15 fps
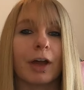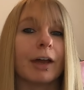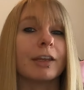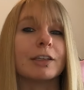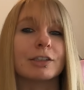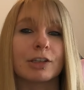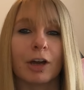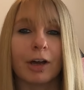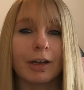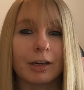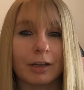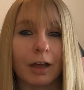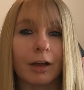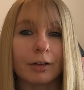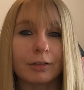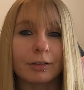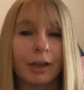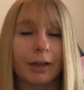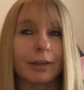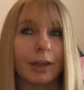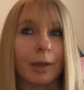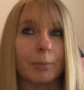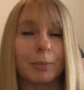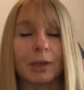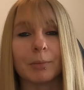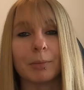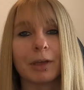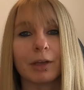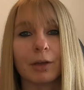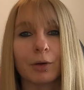an entire lung and then me
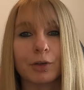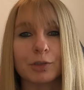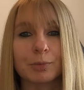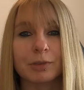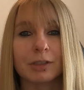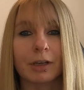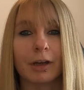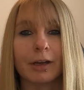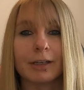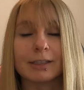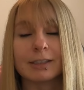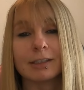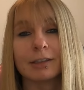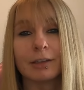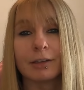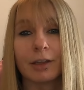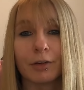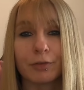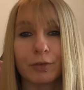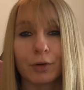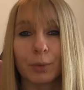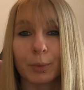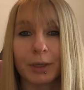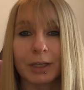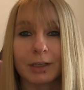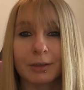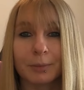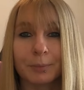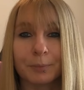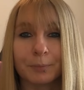being hospitalized and then there for a week.